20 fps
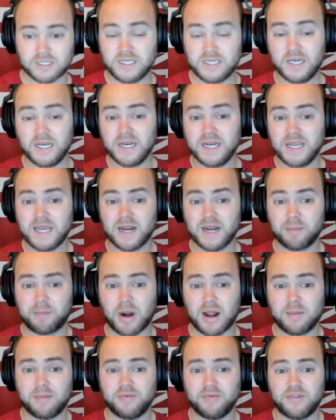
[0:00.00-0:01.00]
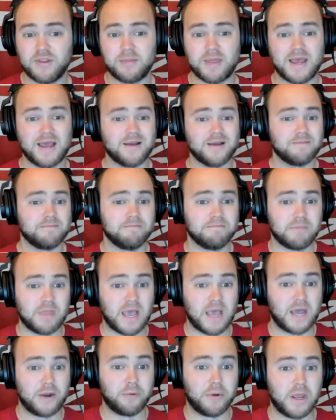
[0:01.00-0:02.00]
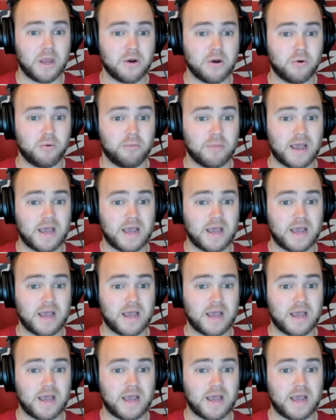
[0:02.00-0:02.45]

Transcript: Can Indiana promise them that? I don't know.